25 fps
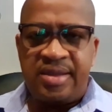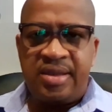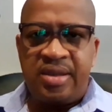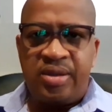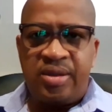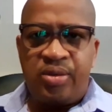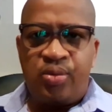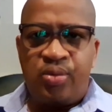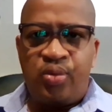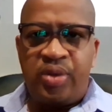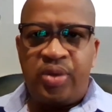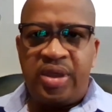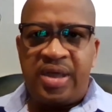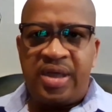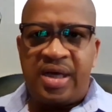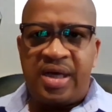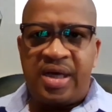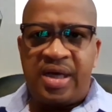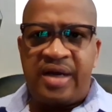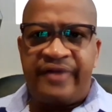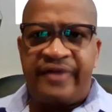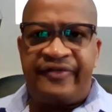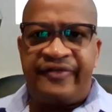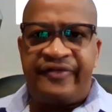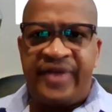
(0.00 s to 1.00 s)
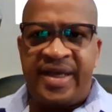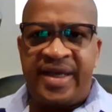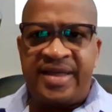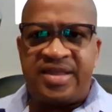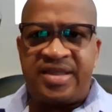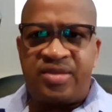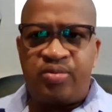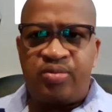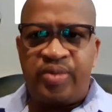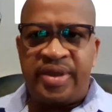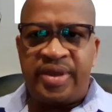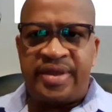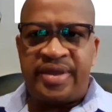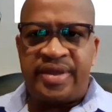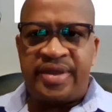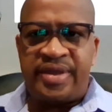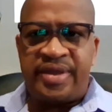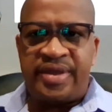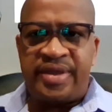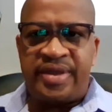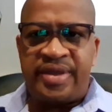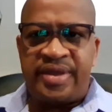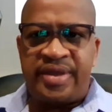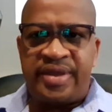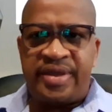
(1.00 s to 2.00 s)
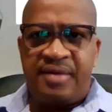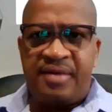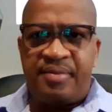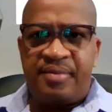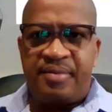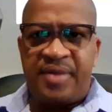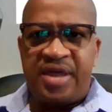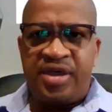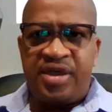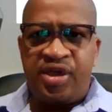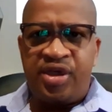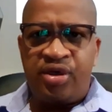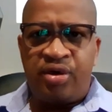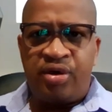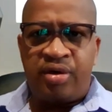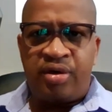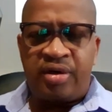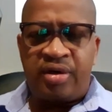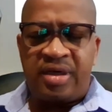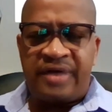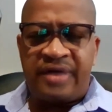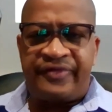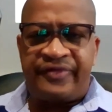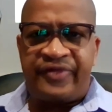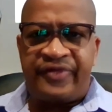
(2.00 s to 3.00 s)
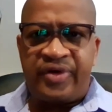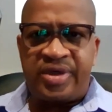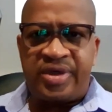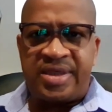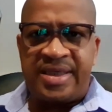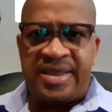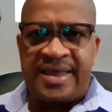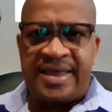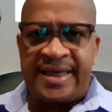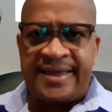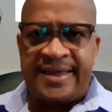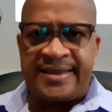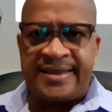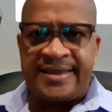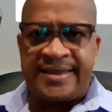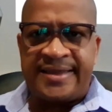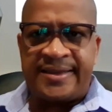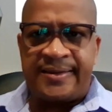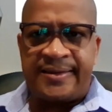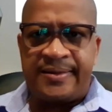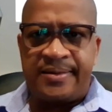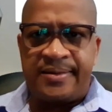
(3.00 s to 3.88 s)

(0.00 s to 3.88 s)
we are faced with a manure, a fertilizer